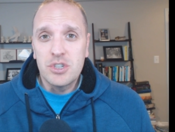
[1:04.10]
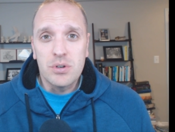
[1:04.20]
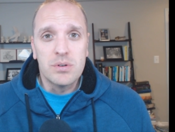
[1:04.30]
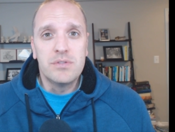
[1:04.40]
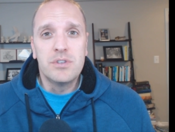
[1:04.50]

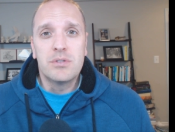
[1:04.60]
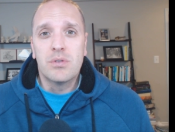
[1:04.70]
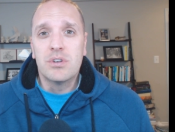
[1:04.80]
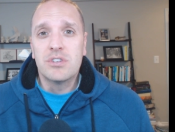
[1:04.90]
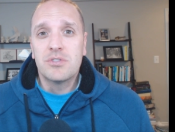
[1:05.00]
short review
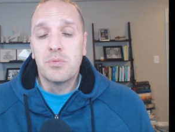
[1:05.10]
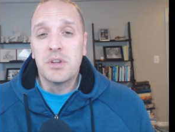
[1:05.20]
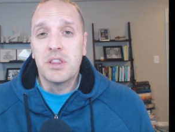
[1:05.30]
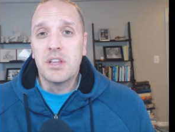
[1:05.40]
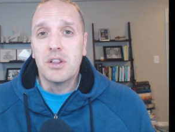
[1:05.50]
course
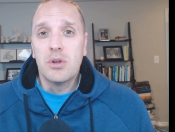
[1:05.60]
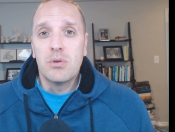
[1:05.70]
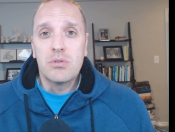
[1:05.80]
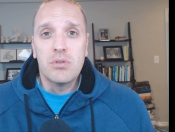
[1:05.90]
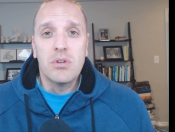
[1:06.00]
with a
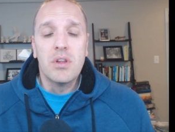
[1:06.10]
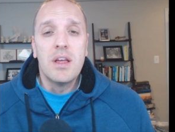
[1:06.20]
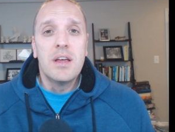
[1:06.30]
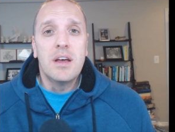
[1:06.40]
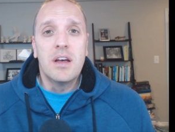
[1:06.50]
local
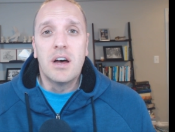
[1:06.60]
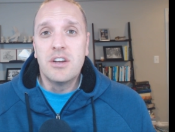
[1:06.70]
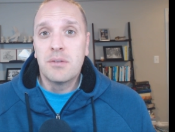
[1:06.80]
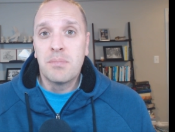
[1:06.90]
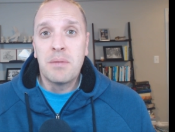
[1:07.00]

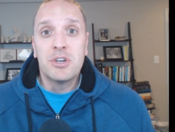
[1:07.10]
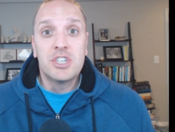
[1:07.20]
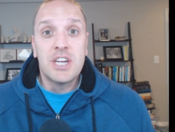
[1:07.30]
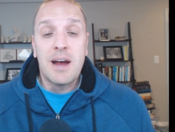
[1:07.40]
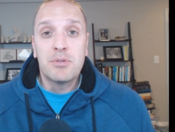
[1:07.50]
young members
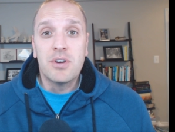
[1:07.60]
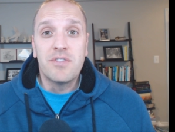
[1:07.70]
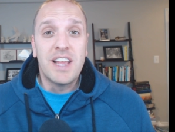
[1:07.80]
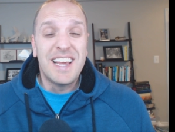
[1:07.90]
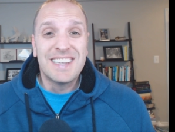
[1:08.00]
chapter of
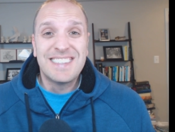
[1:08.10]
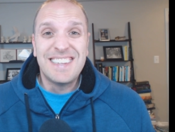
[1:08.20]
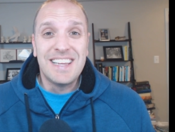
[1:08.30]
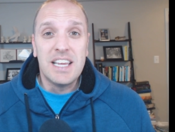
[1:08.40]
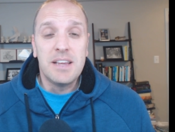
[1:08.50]
the
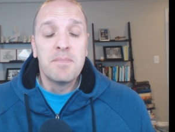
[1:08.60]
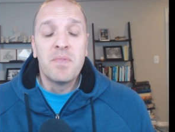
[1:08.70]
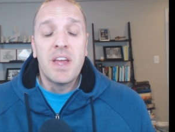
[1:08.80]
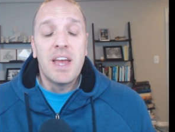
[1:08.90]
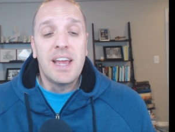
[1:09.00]
ASCE,
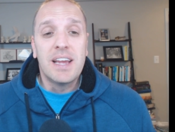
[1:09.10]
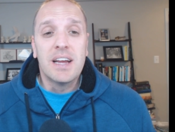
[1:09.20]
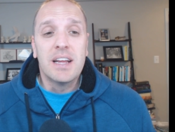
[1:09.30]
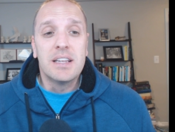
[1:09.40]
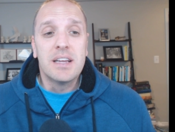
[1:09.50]

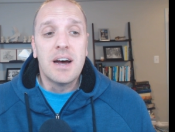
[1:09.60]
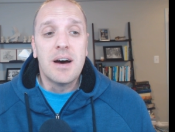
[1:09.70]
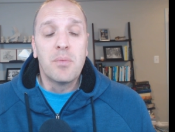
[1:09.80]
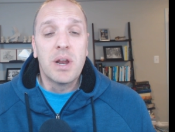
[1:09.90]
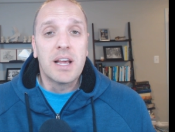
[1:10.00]
and
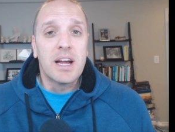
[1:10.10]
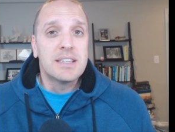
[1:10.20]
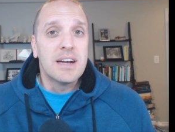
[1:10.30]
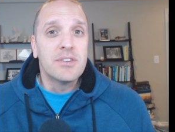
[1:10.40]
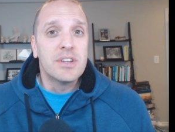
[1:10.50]
when I got
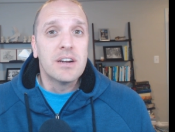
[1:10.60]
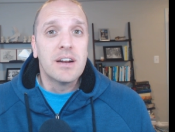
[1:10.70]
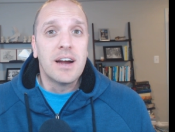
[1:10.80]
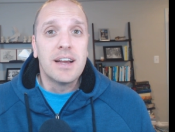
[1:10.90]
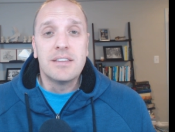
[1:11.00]
down
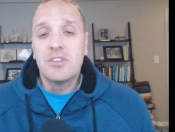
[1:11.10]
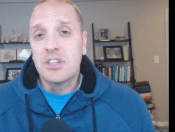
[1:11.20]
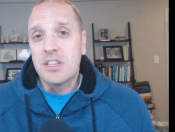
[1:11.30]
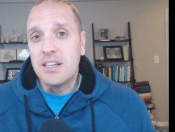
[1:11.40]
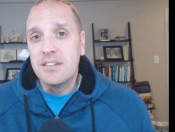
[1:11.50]
there I
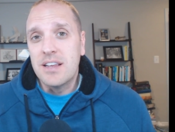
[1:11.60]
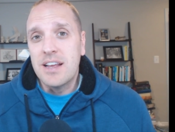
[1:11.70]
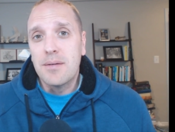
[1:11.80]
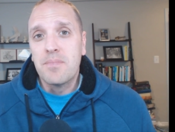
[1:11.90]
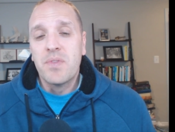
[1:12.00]
took the
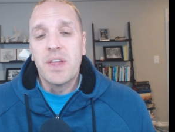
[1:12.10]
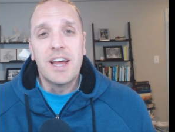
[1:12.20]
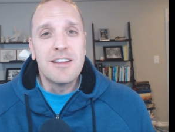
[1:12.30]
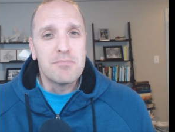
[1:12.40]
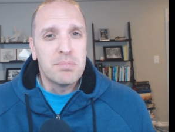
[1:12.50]
exam.
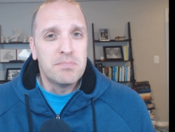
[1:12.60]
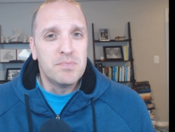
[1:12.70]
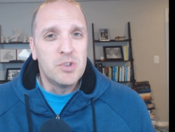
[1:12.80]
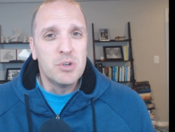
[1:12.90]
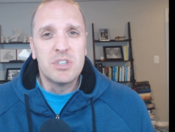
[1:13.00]
I didn't
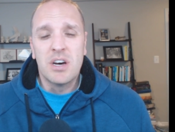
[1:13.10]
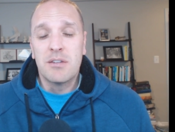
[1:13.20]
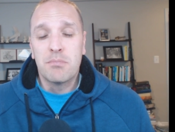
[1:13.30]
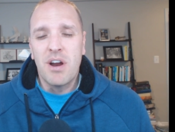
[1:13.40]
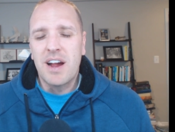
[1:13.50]
do a ton
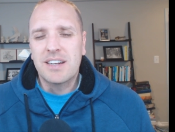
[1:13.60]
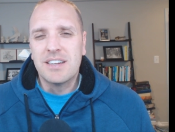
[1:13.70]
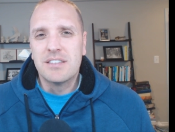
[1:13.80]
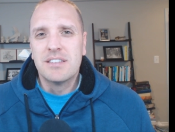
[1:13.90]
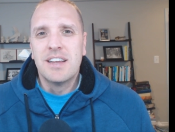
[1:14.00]
of
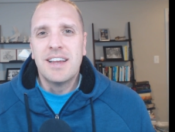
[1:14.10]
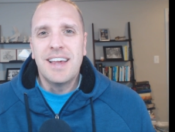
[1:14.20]
practice,